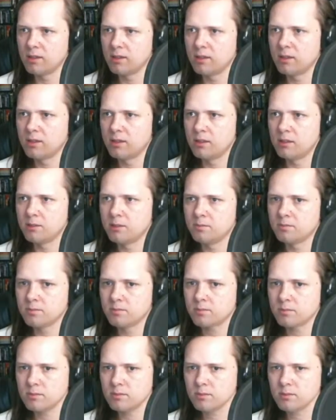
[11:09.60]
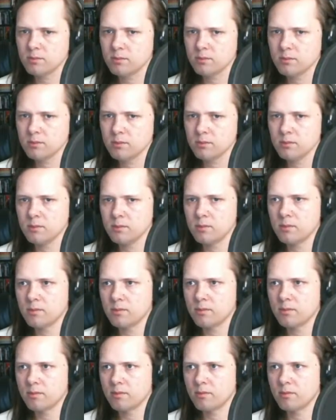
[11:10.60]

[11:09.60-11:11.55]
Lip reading: Nothing is said.